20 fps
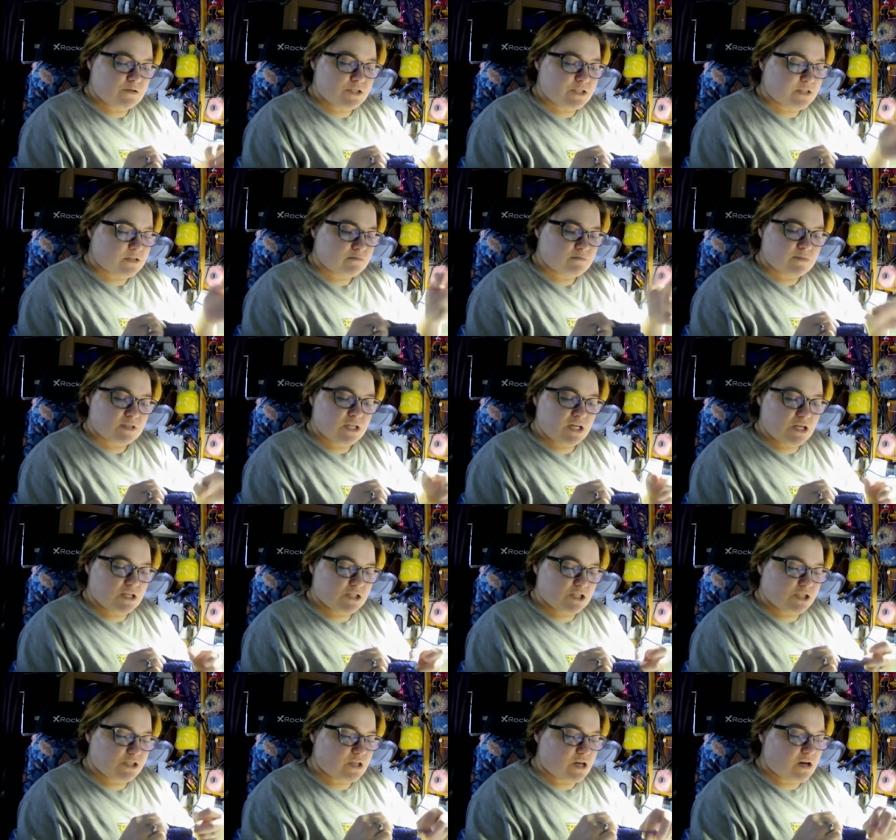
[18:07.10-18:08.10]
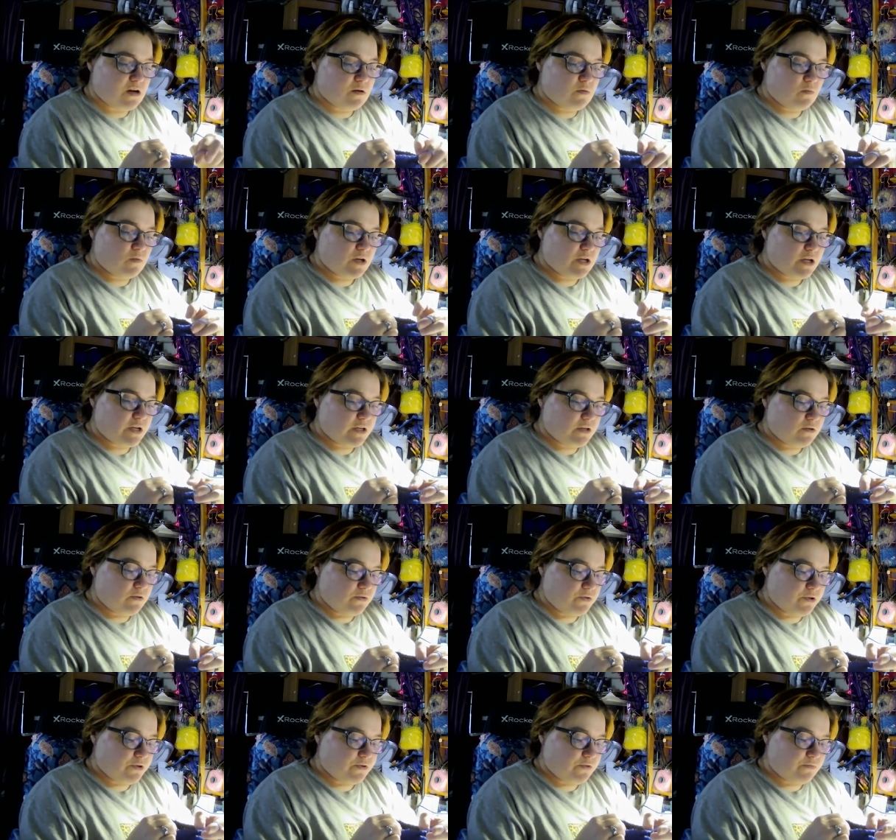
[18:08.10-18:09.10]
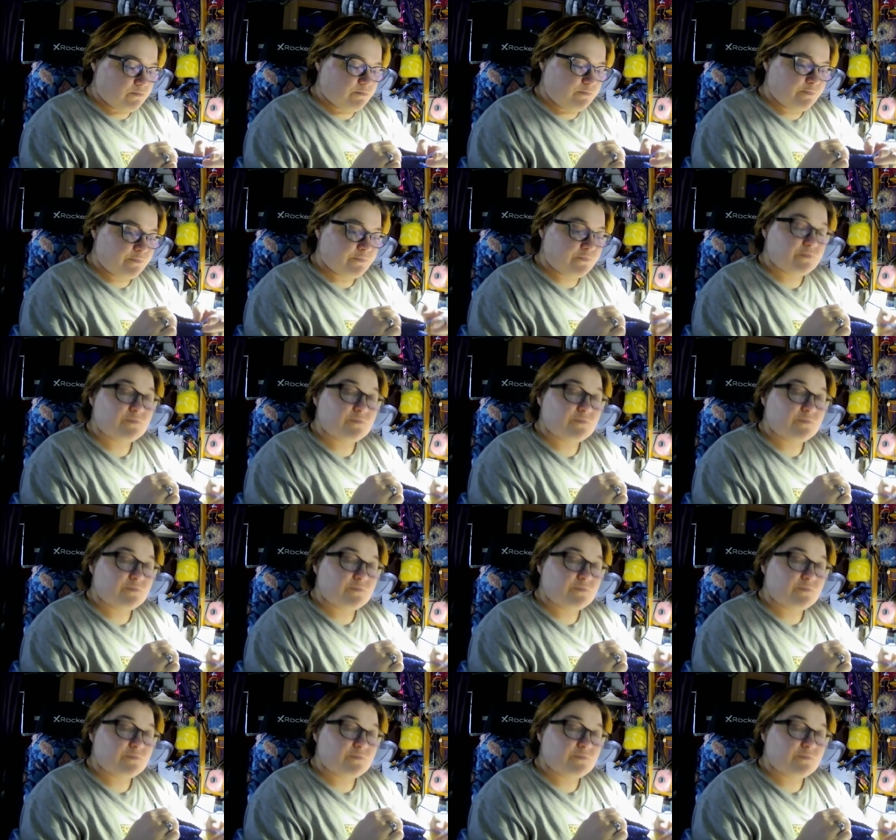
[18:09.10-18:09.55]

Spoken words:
I'll just catch that when I go to